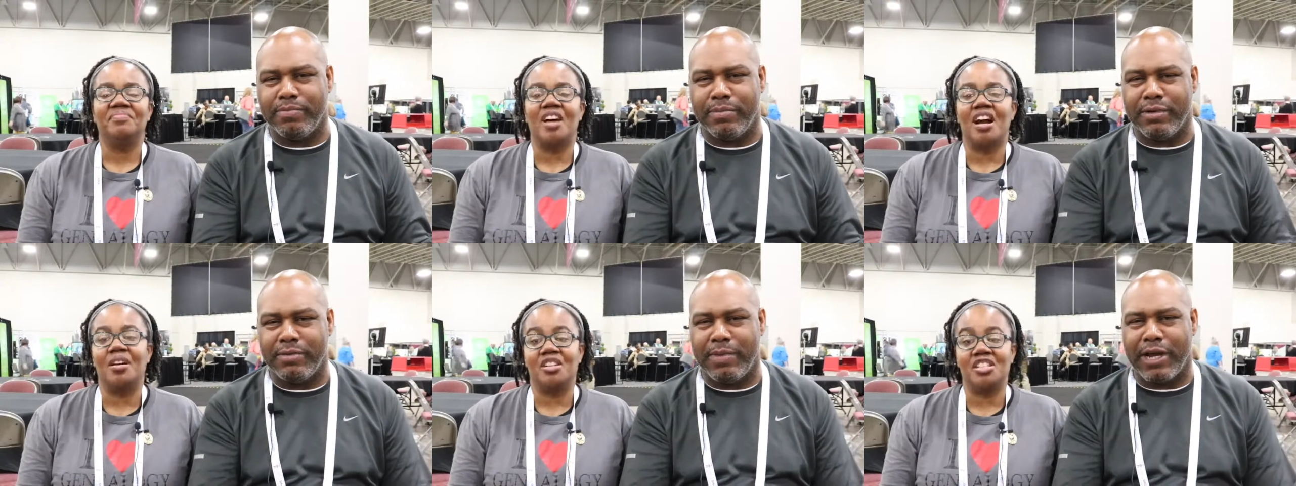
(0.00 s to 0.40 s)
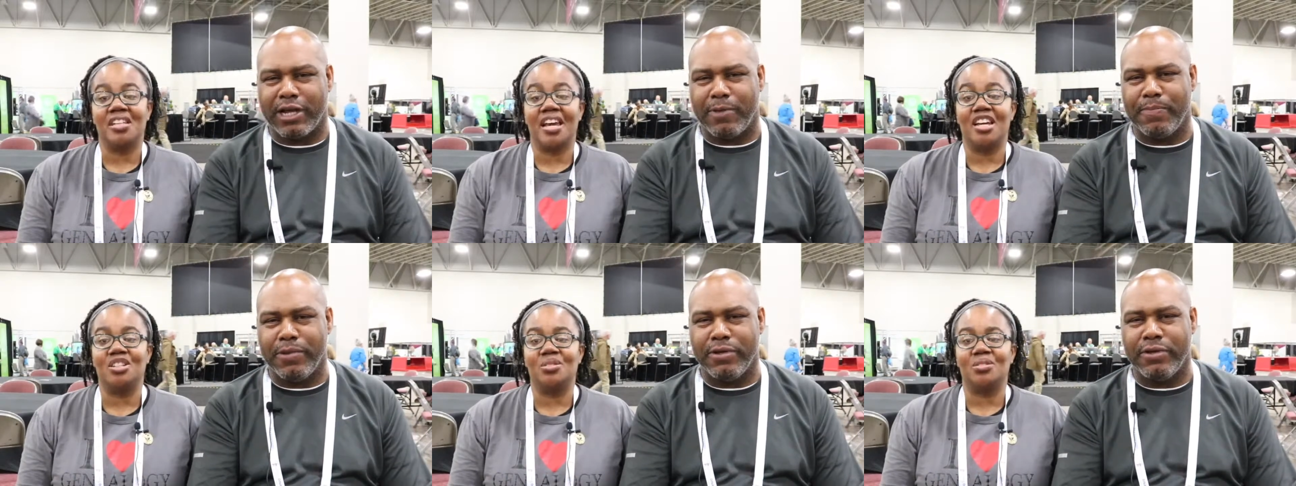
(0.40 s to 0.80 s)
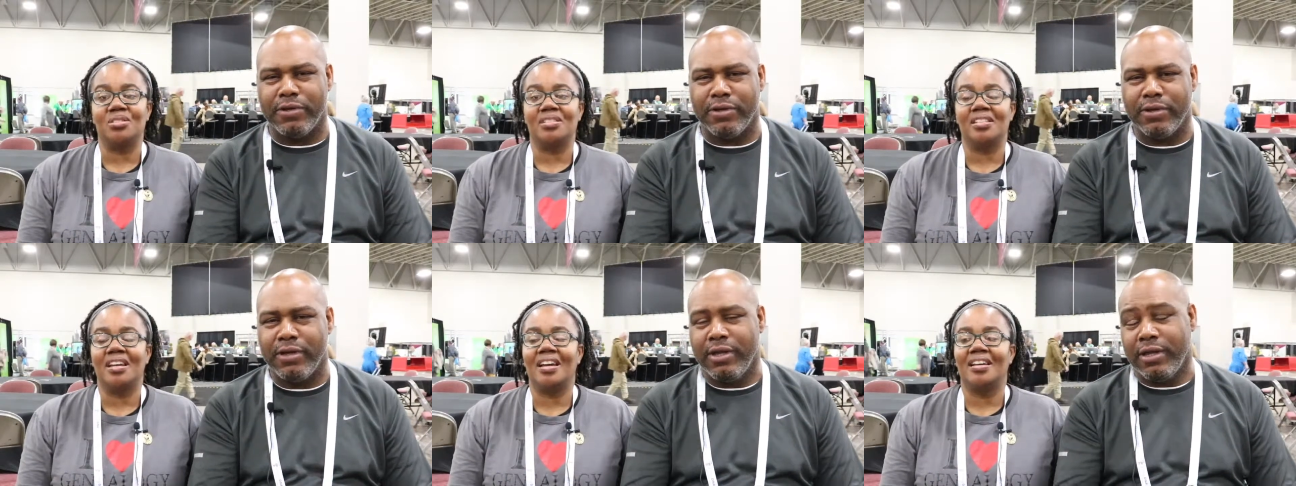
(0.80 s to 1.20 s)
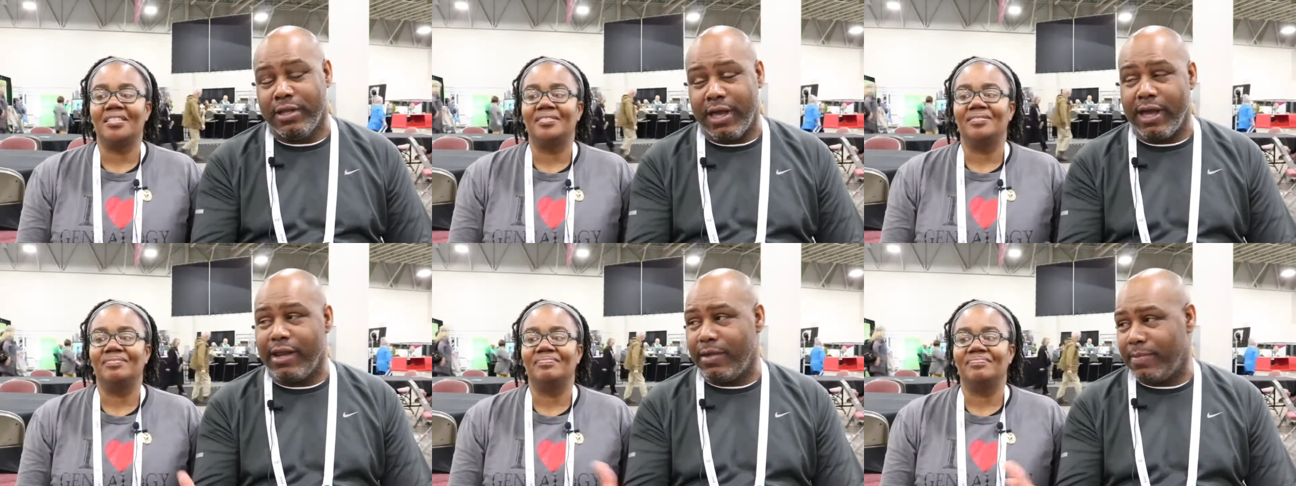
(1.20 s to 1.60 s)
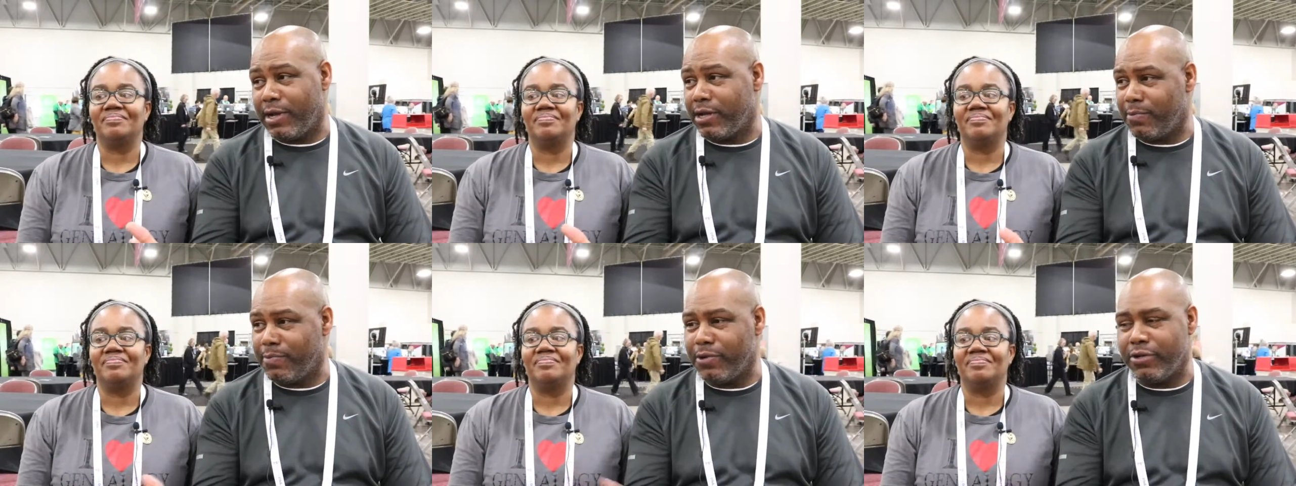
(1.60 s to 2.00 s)
Speaker 1: Our my computer, yeah. that and my
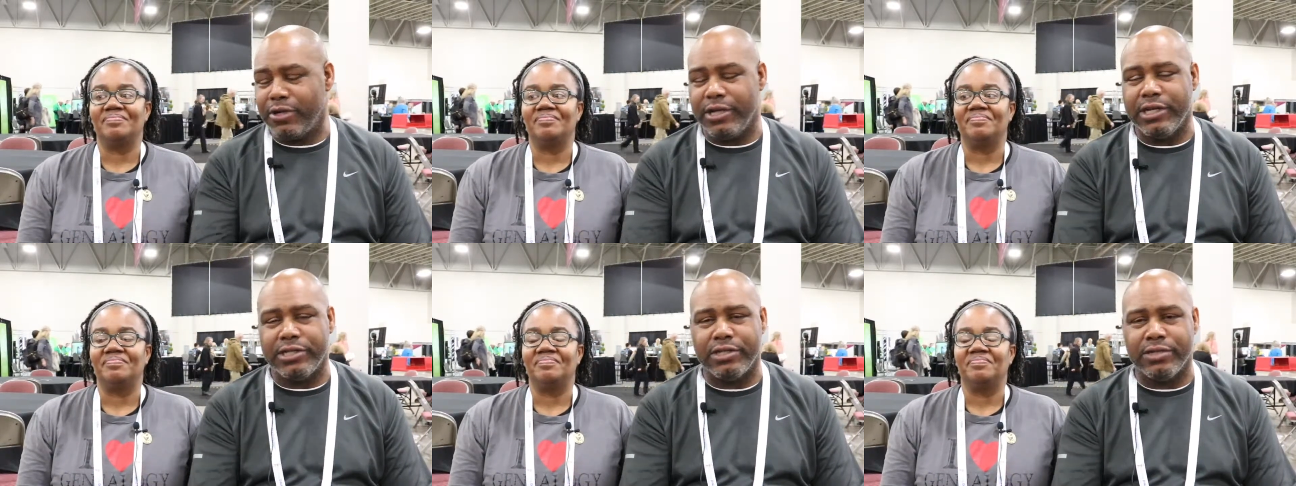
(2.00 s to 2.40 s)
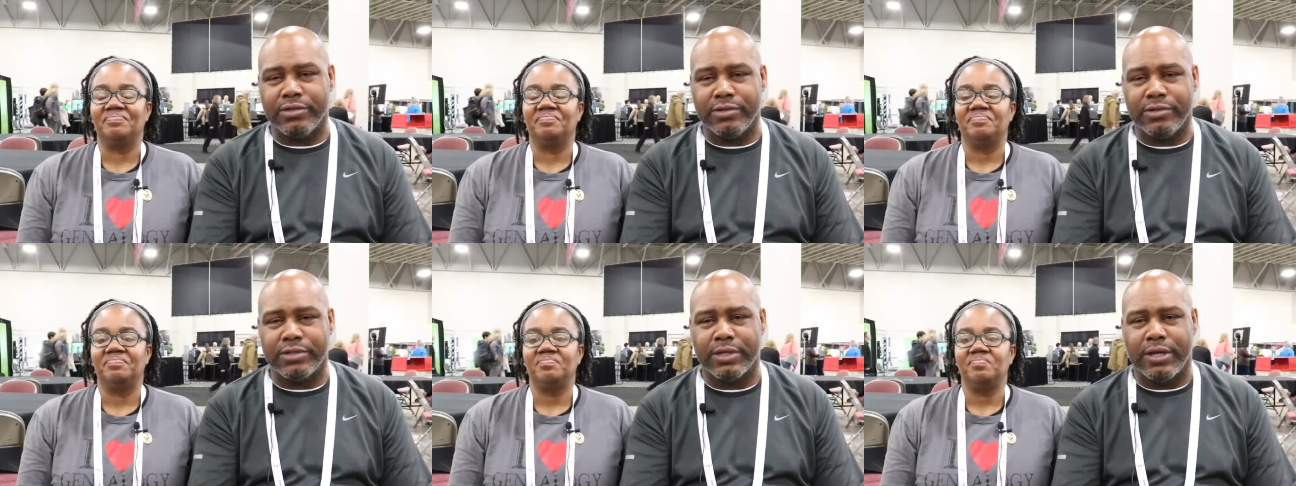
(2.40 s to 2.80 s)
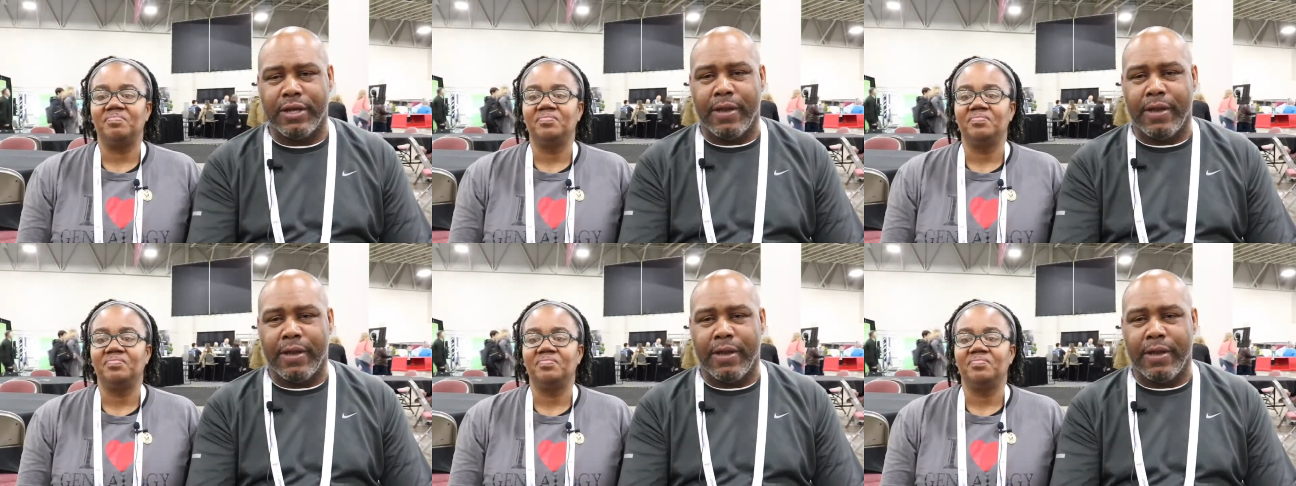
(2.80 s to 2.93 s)
computer issues.